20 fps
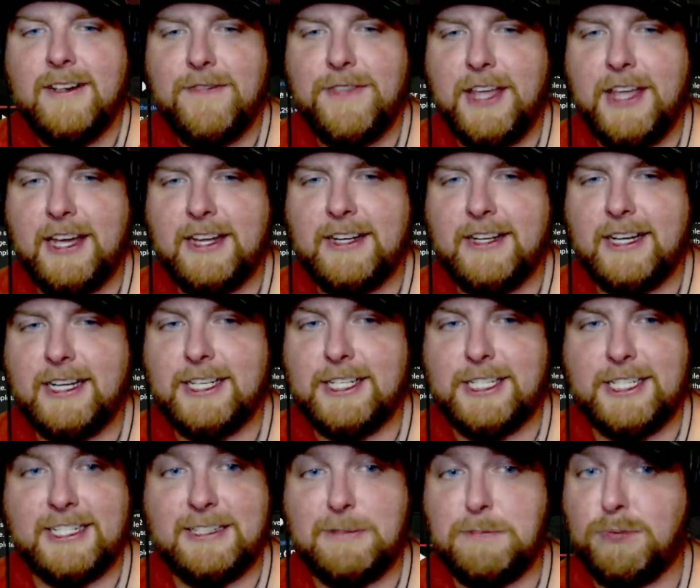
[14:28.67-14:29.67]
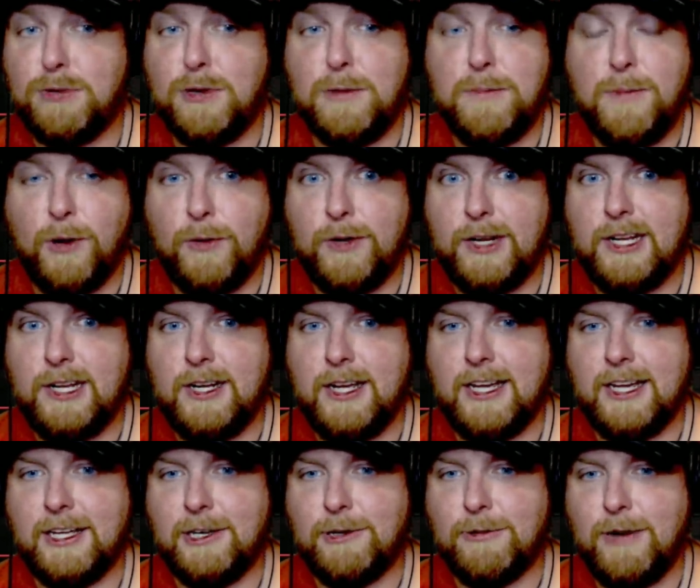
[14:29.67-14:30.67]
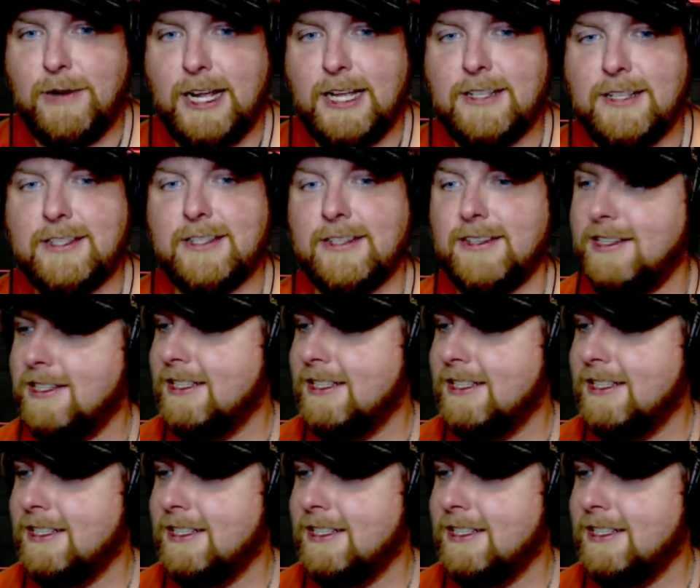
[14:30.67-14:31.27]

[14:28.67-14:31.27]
and just promoting a great